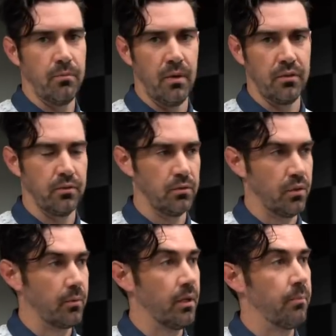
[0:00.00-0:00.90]
of muscle,
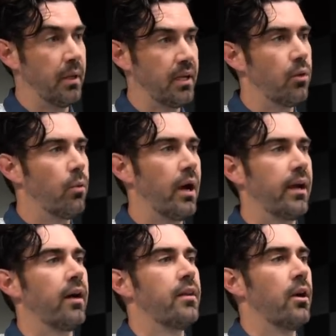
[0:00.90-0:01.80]
so I'm going to pick a
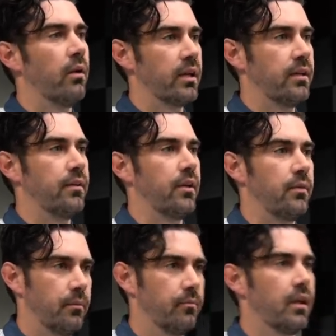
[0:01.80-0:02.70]
weight I know I can
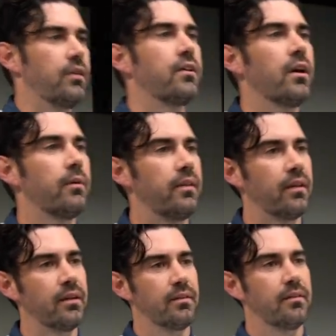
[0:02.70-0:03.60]
do. Yeah. And you go in
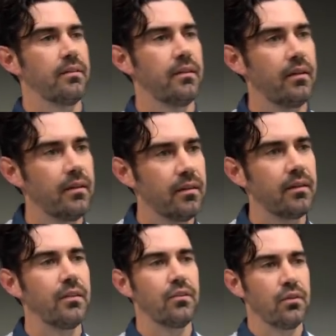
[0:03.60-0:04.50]
there,
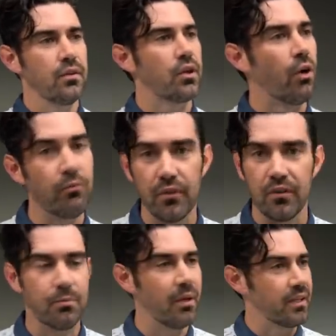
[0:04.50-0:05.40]
and you, your
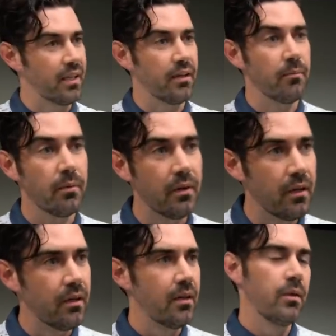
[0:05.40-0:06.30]
confidence might get up,
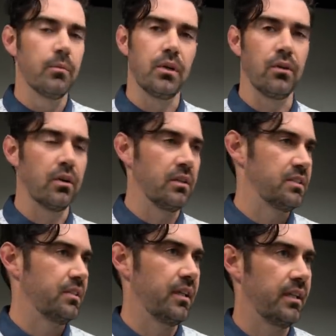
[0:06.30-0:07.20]
but you're not going to
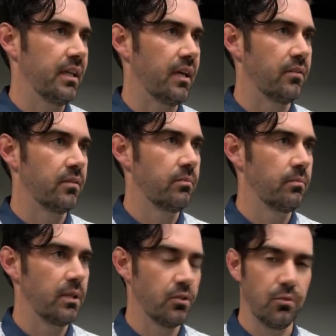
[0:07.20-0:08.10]
see any gains
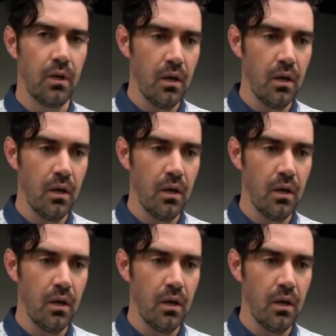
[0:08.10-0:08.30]
because